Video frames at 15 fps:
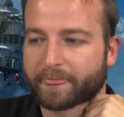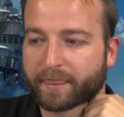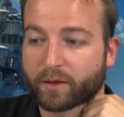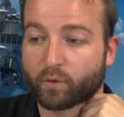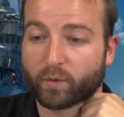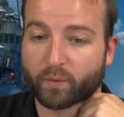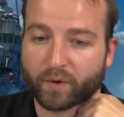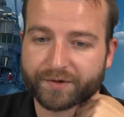
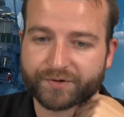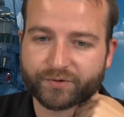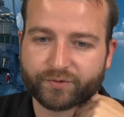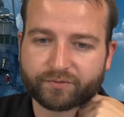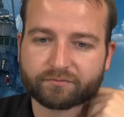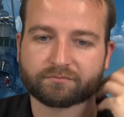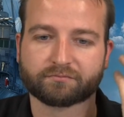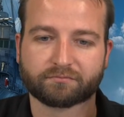do we want
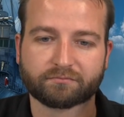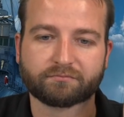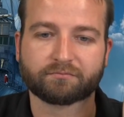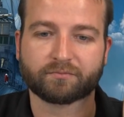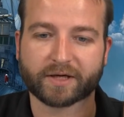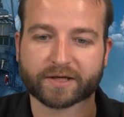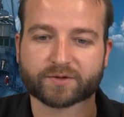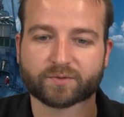to?
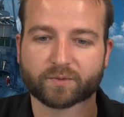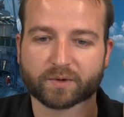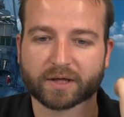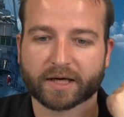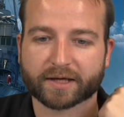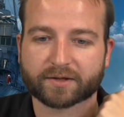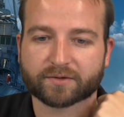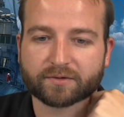Yes, we would
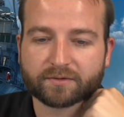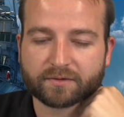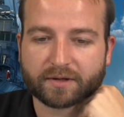like to.